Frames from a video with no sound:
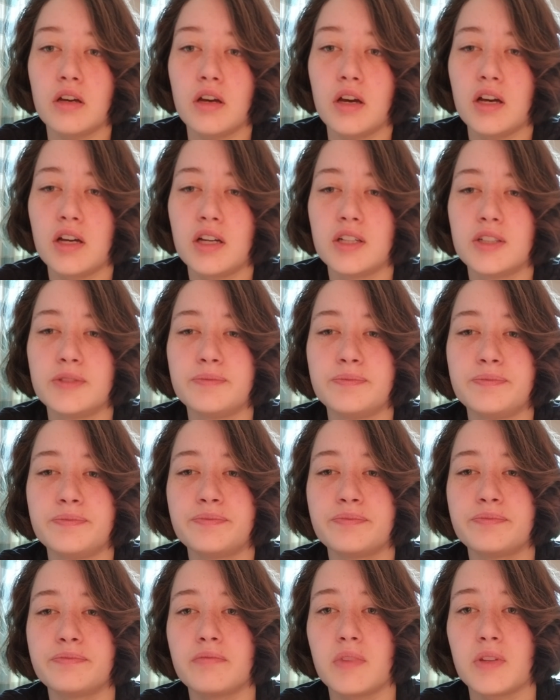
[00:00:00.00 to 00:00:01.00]
It
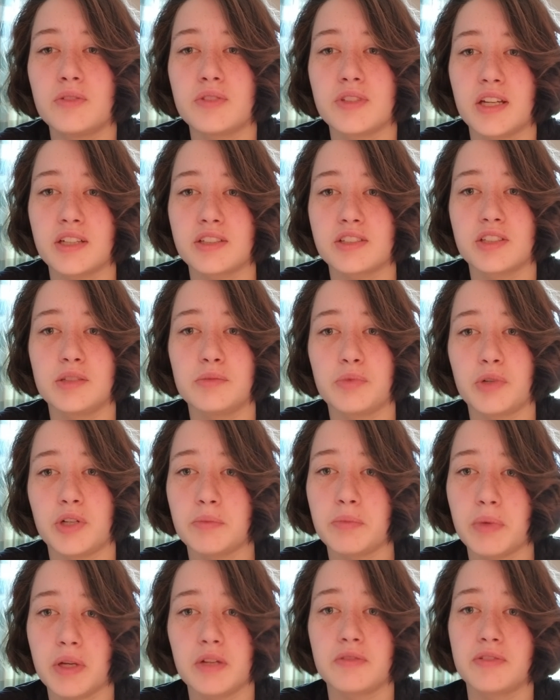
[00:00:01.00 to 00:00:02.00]
was actually pretty
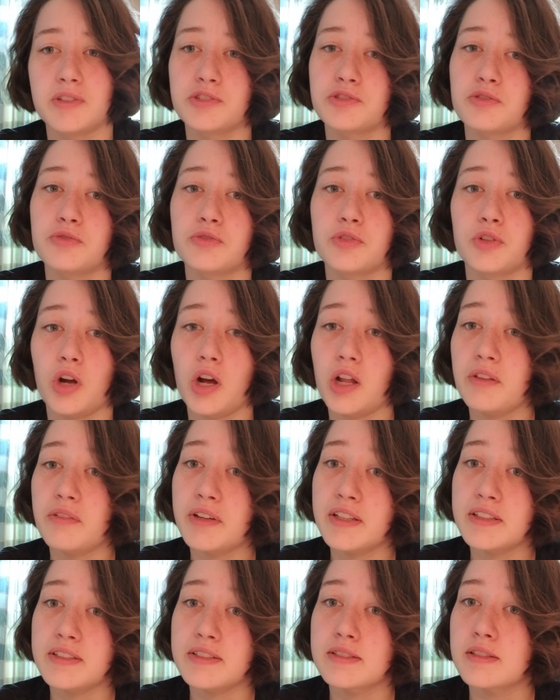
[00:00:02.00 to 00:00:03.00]
beneficial for all of
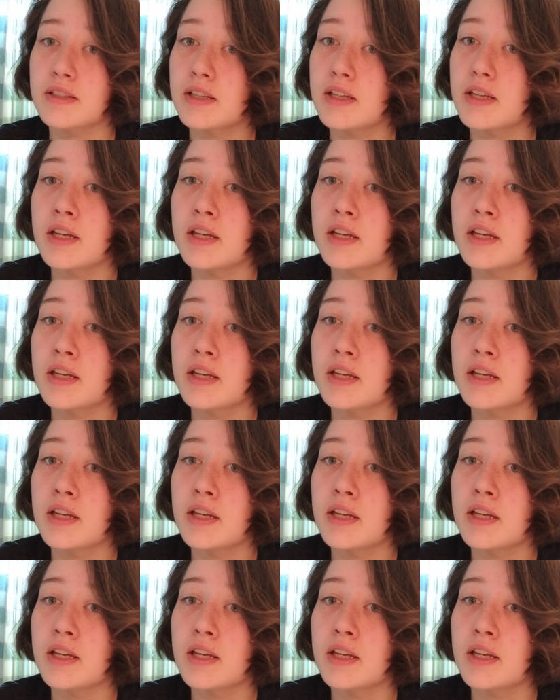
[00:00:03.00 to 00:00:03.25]
us,